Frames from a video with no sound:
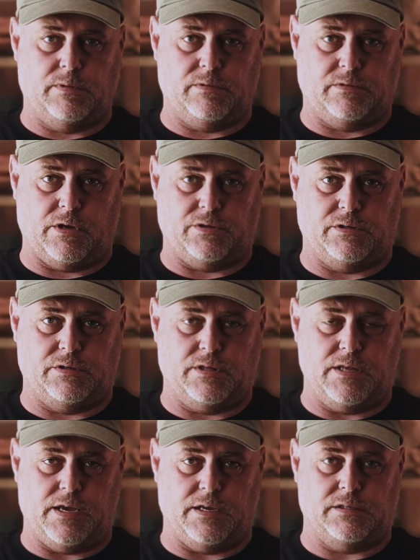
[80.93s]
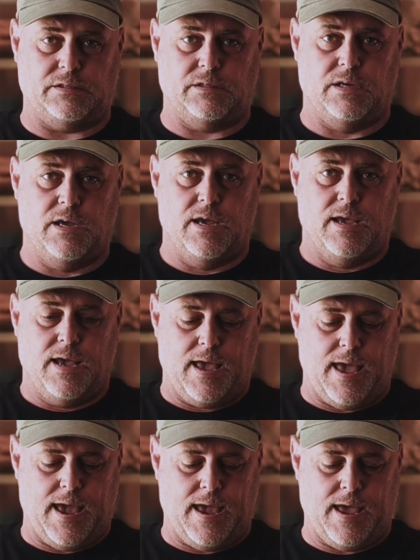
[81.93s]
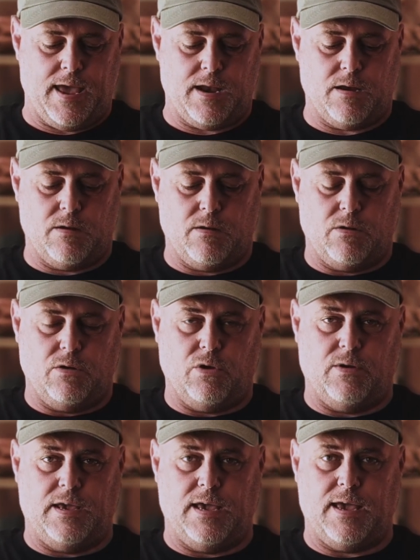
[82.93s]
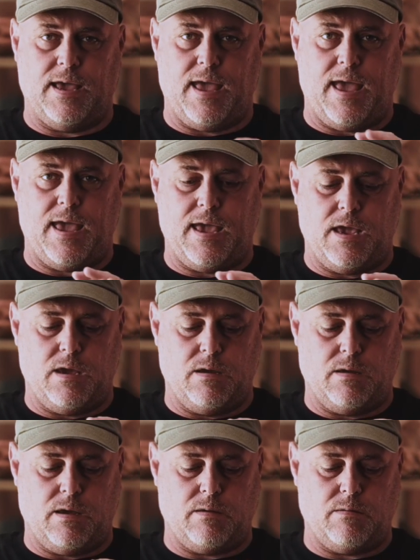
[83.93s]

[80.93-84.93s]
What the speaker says: such as this, and you get a